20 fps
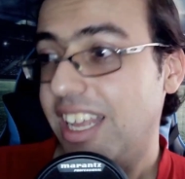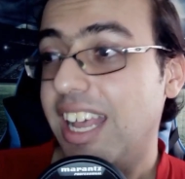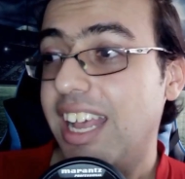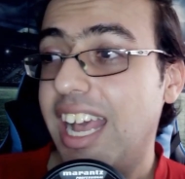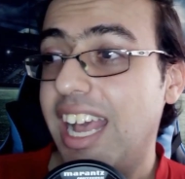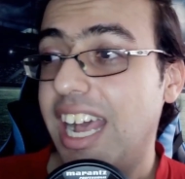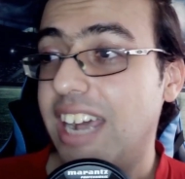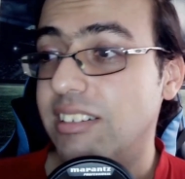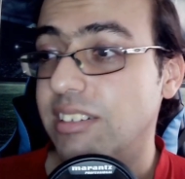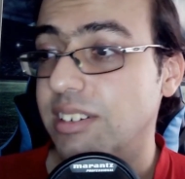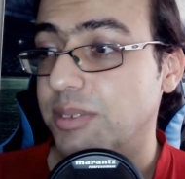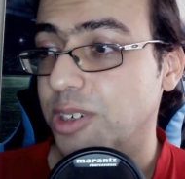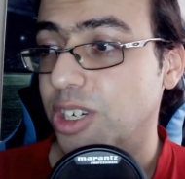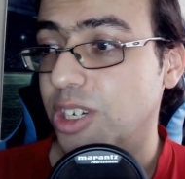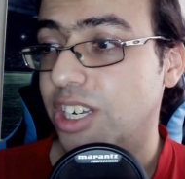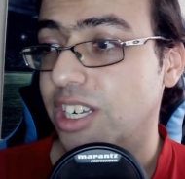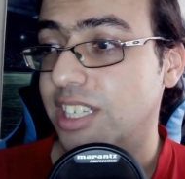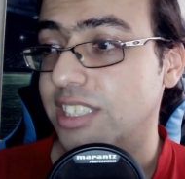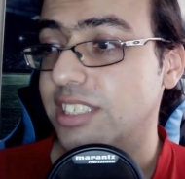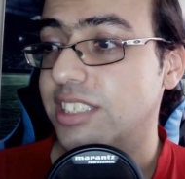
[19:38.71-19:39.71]
However,
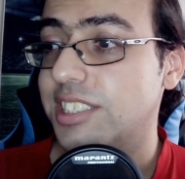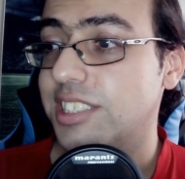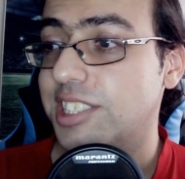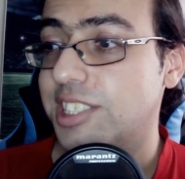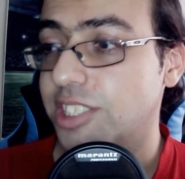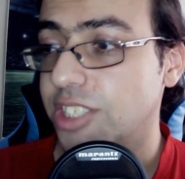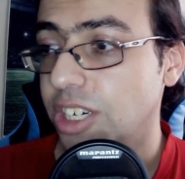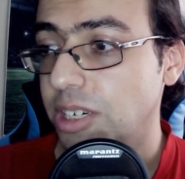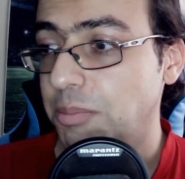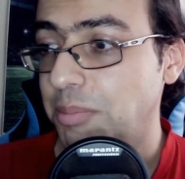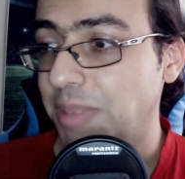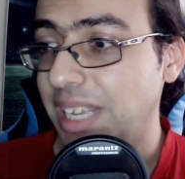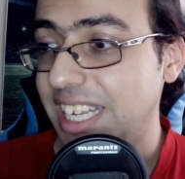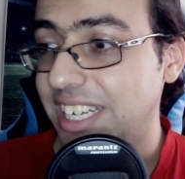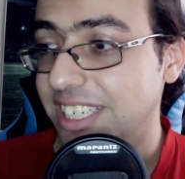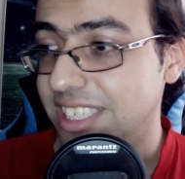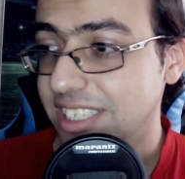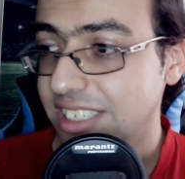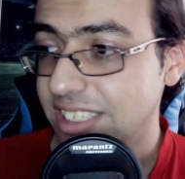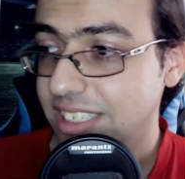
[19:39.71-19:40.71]
on
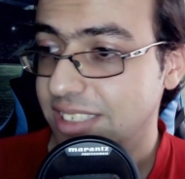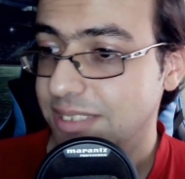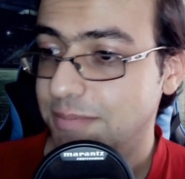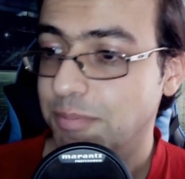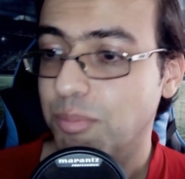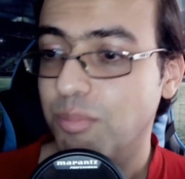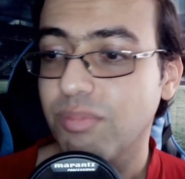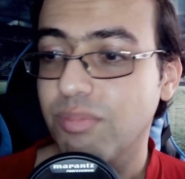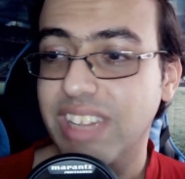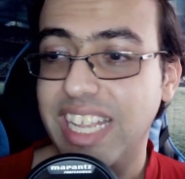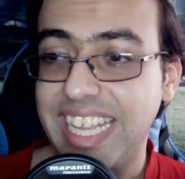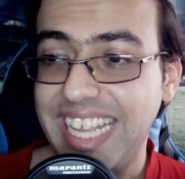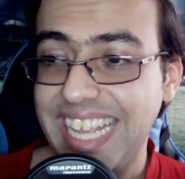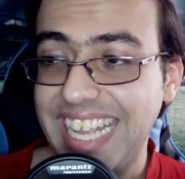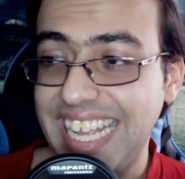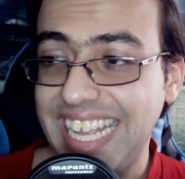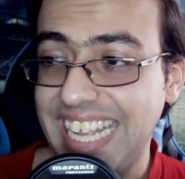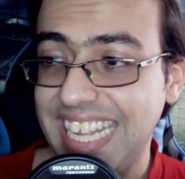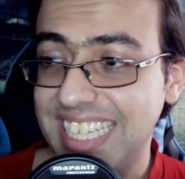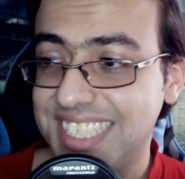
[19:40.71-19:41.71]
StarMaker,
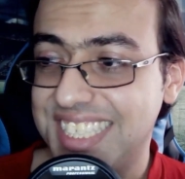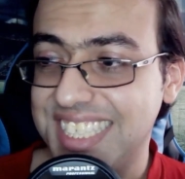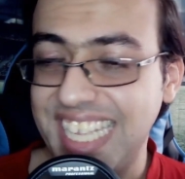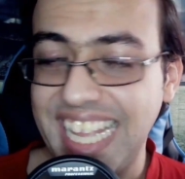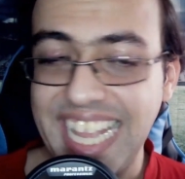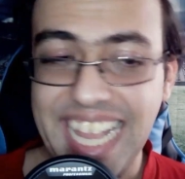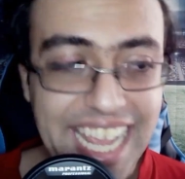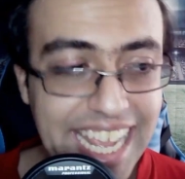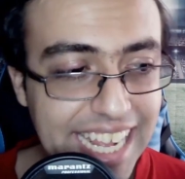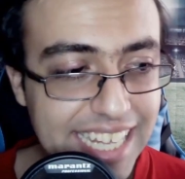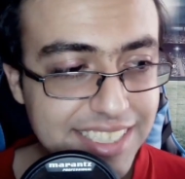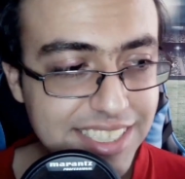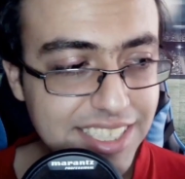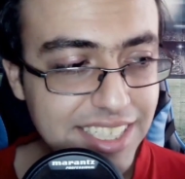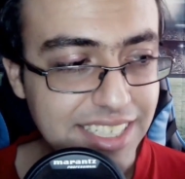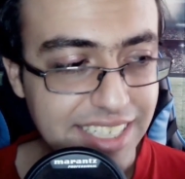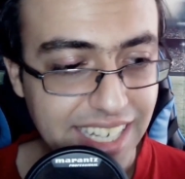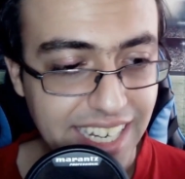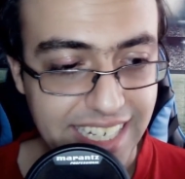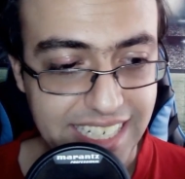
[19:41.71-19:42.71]
it's
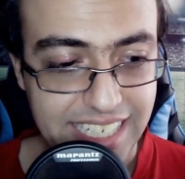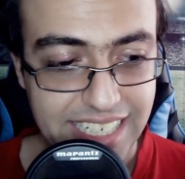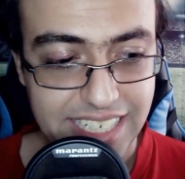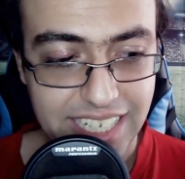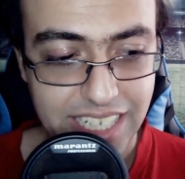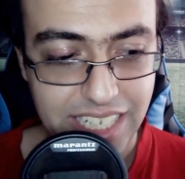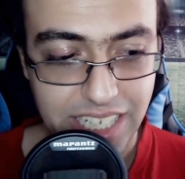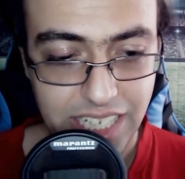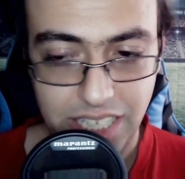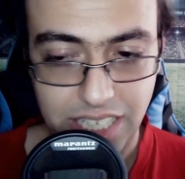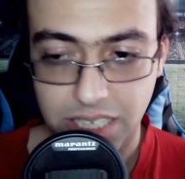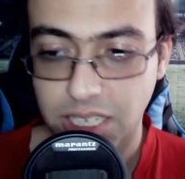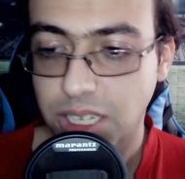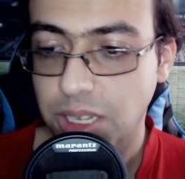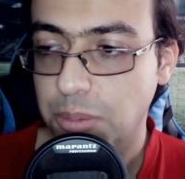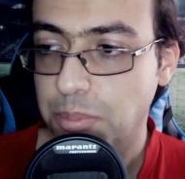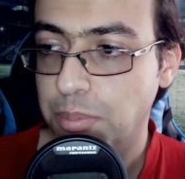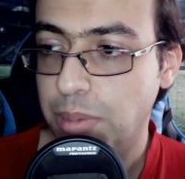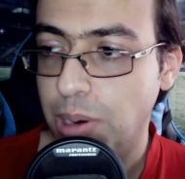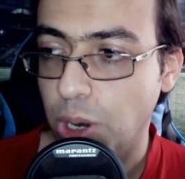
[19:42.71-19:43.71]
$8.99
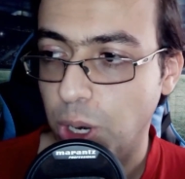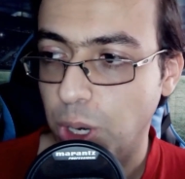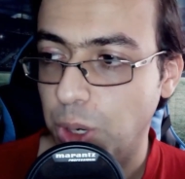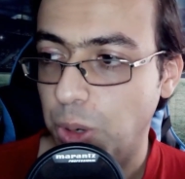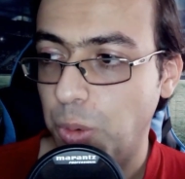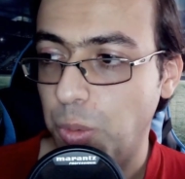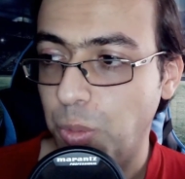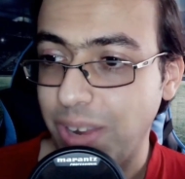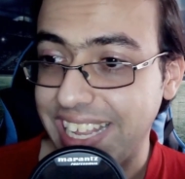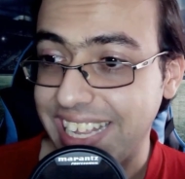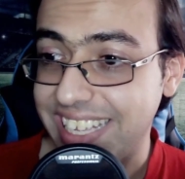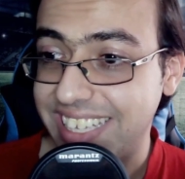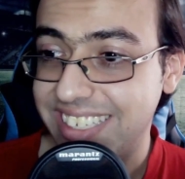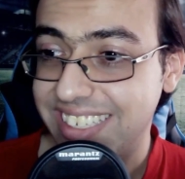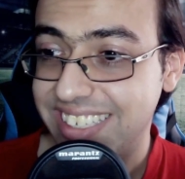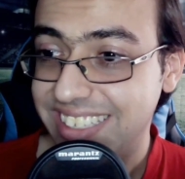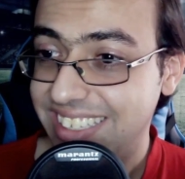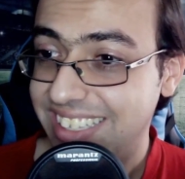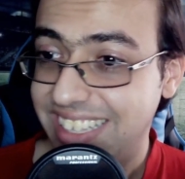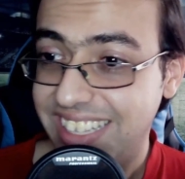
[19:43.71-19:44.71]
per
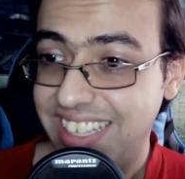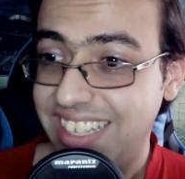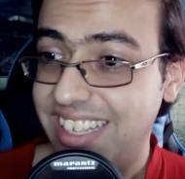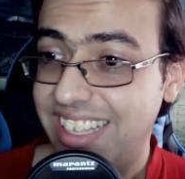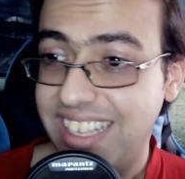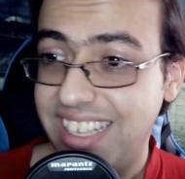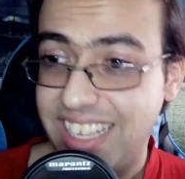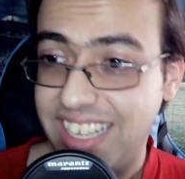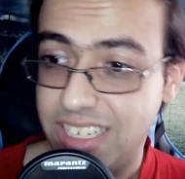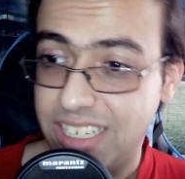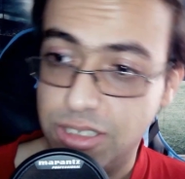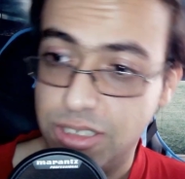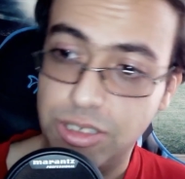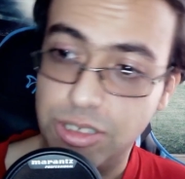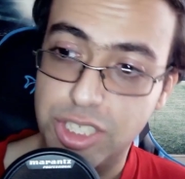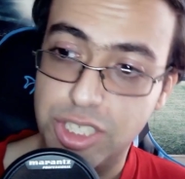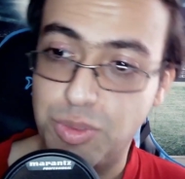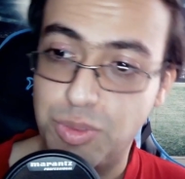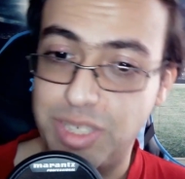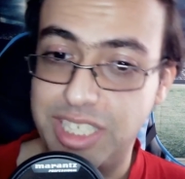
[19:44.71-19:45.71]
week. And of
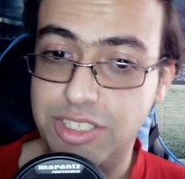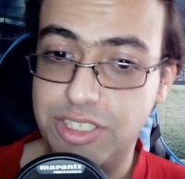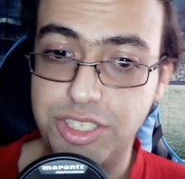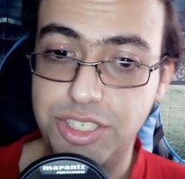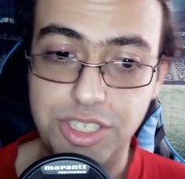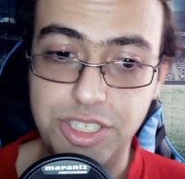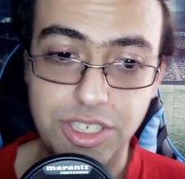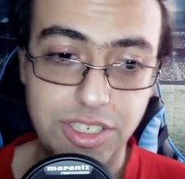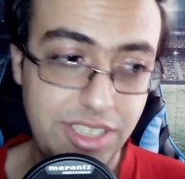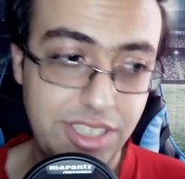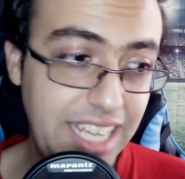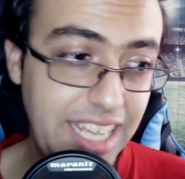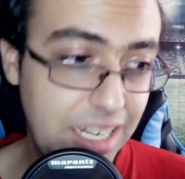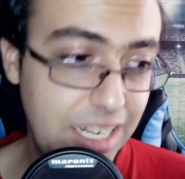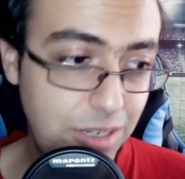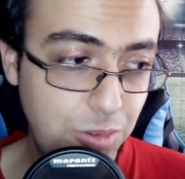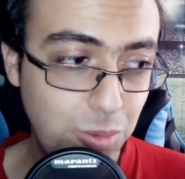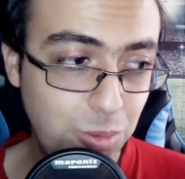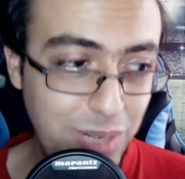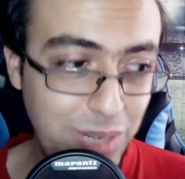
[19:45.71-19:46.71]
course, when you start
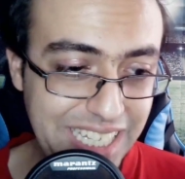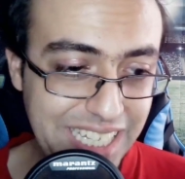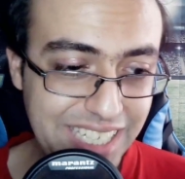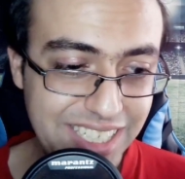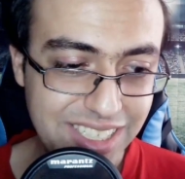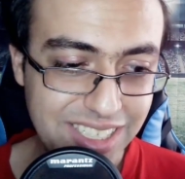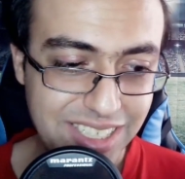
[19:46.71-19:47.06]
that week,